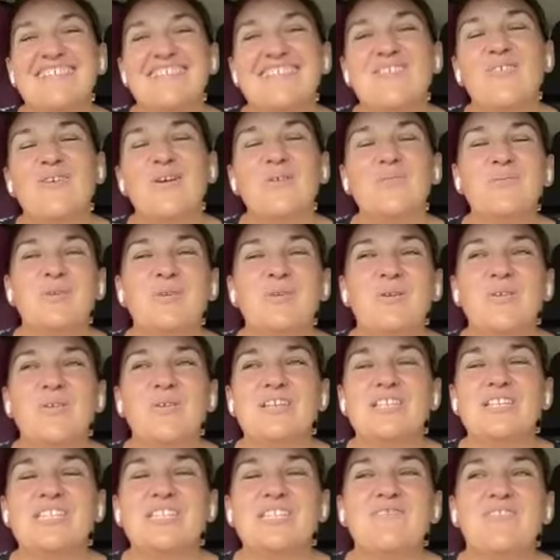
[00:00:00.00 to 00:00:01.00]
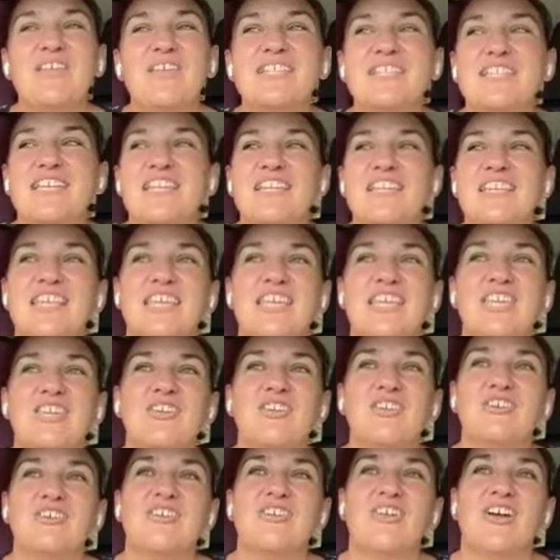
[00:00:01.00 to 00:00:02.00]
So I'm curious if there's anything
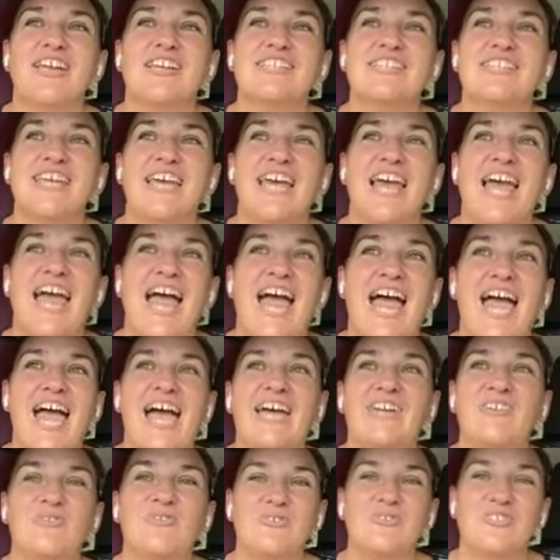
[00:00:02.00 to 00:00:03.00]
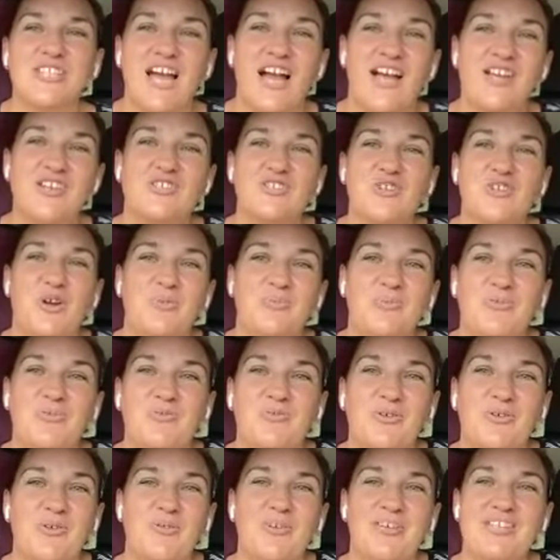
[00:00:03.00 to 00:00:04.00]
you'd like to add or touch on
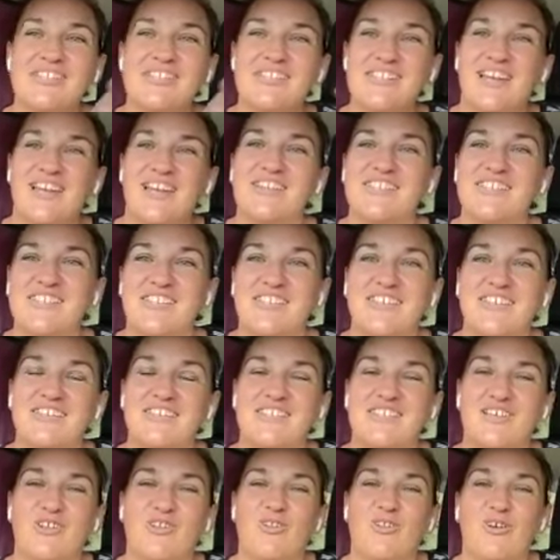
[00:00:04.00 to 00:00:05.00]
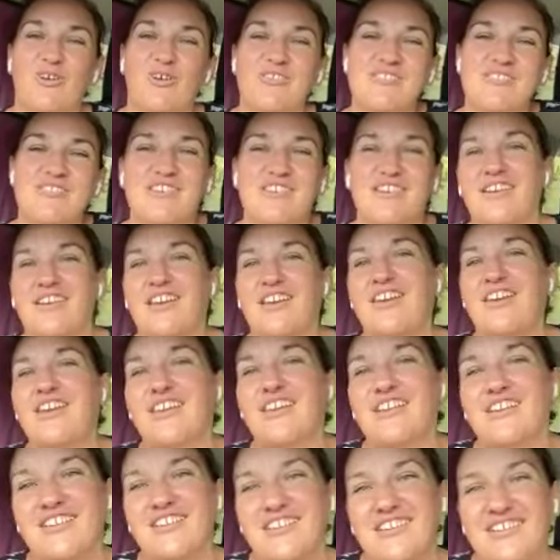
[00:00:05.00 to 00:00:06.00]
before we start to close today.
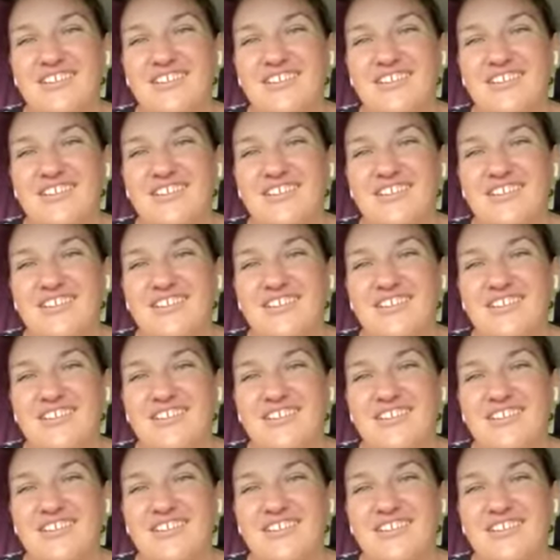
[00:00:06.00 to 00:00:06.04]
